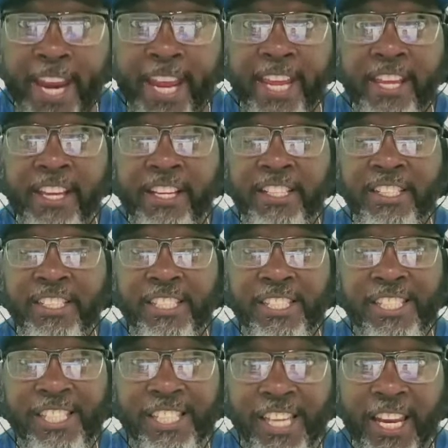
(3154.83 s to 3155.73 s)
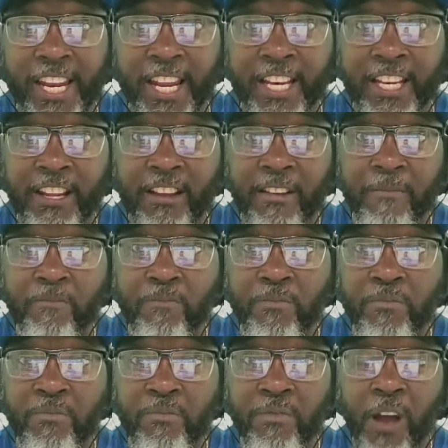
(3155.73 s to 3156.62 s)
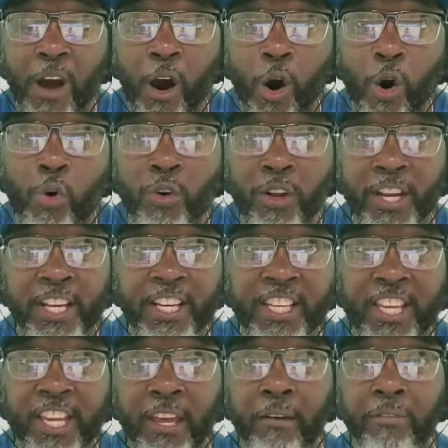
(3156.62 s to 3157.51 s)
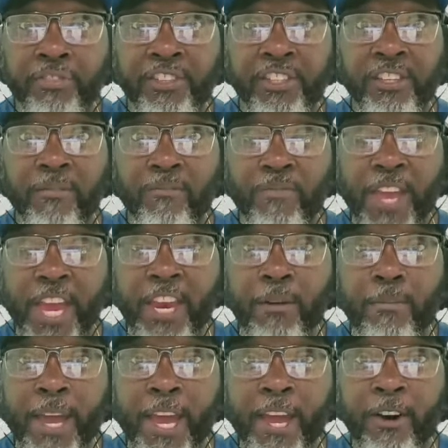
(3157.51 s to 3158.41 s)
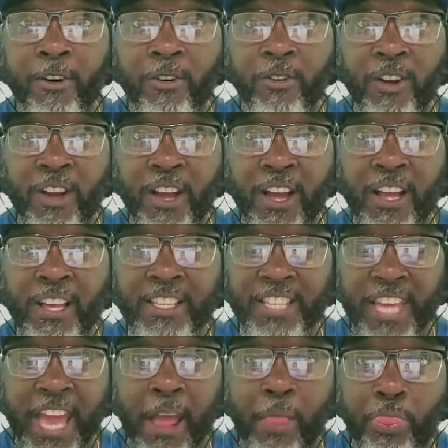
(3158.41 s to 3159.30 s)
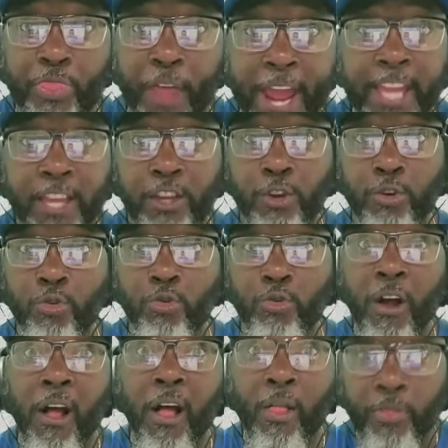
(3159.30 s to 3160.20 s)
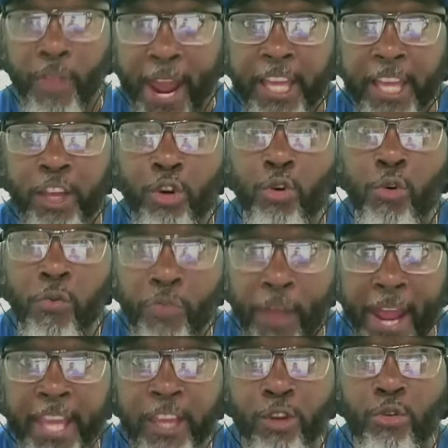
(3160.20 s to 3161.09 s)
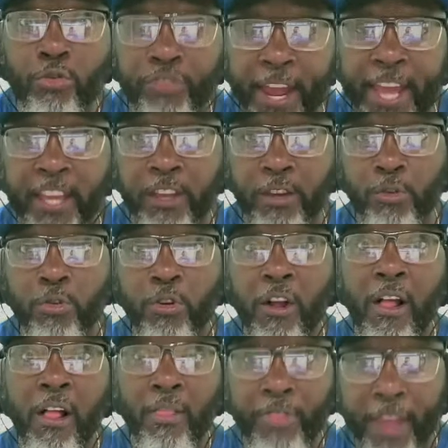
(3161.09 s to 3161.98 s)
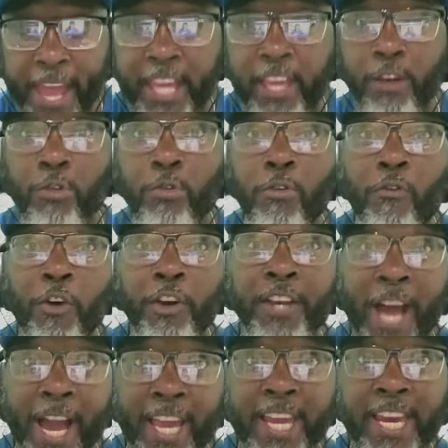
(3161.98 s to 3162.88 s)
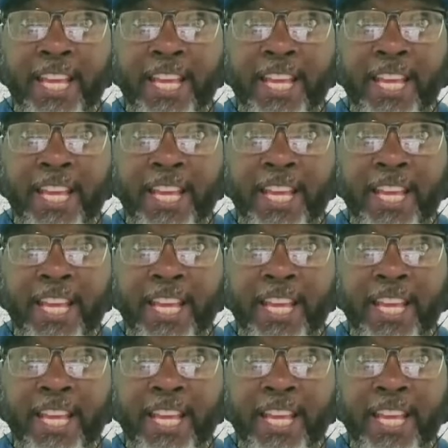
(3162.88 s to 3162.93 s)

They're already sending Oakland gifts in the mail saying thank you, thank you, thank you, thank you.